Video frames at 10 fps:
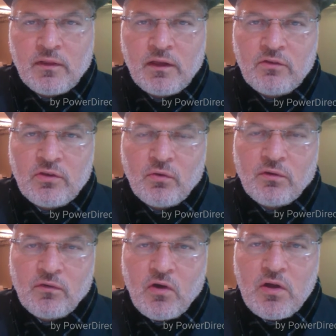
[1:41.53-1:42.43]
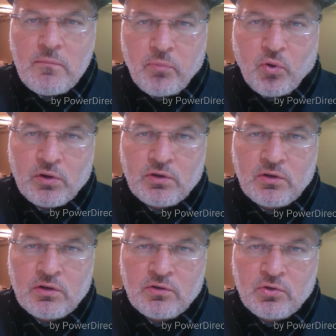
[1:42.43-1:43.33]
Things that were very
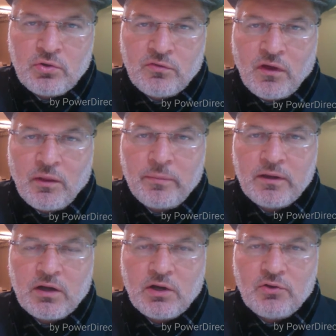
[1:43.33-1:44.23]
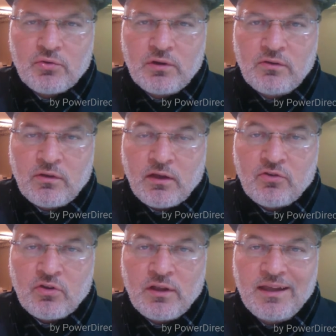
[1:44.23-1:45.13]
important to developing countries,
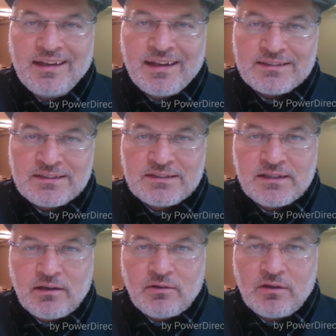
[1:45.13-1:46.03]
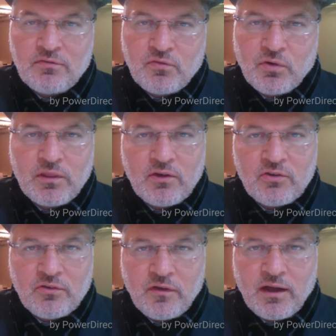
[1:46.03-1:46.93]
actually necessary for their
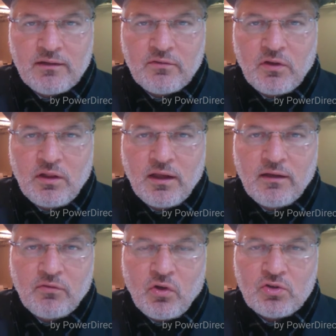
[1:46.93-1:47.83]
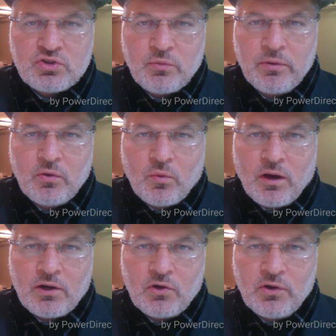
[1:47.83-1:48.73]
survival, have also been
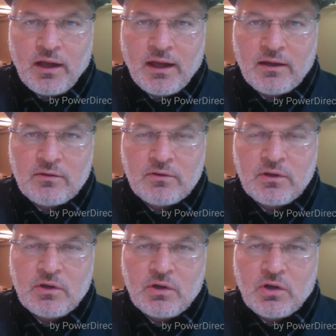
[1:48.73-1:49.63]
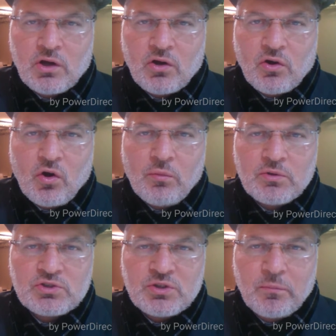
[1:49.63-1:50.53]
watered down or
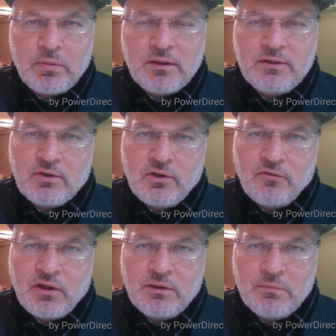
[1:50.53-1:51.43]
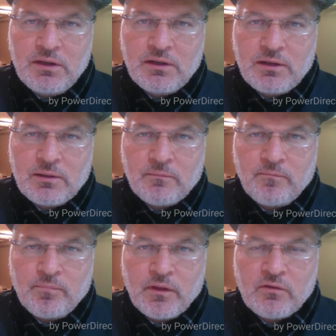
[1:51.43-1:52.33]
almost depleted of any meaning.
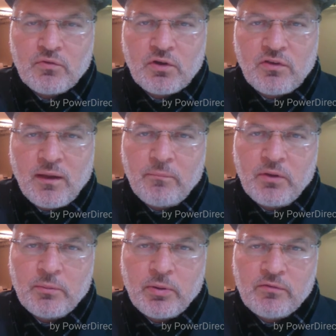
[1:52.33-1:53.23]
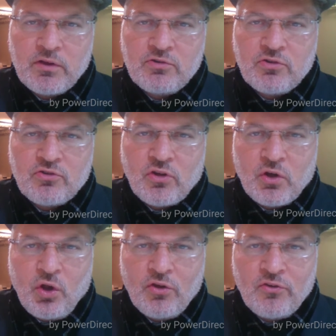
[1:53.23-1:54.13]
For example, the provisions
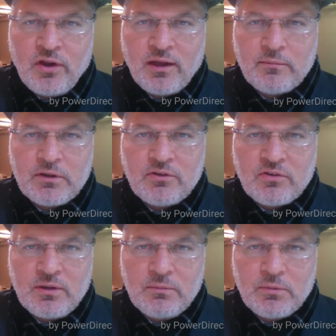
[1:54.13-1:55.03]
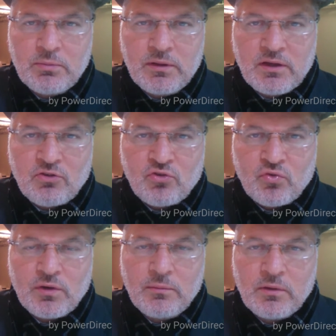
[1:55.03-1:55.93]
on loss damage seem to be
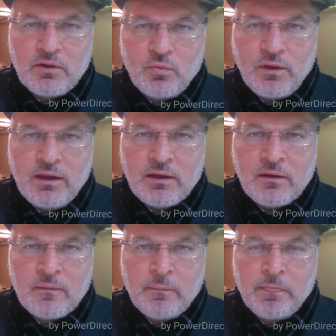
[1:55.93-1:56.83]
extremely weak,